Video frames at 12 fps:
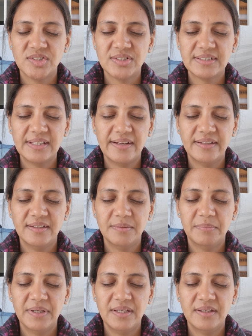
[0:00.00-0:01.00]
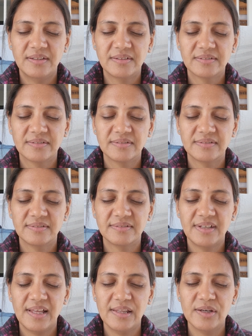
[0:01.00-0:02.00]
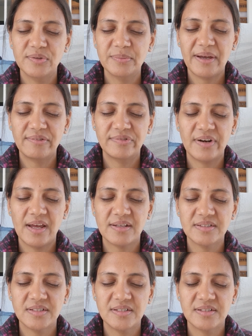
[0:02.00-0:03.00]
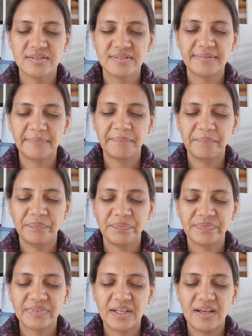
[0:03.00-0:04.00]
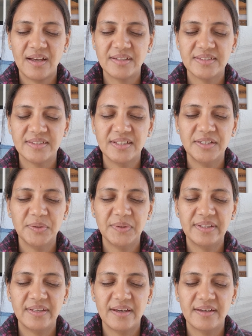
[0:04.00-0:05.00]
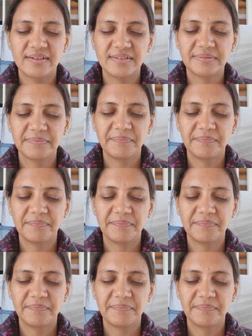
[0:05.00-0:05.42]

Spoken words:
just letting it be. Hello, my friend. I see you are there.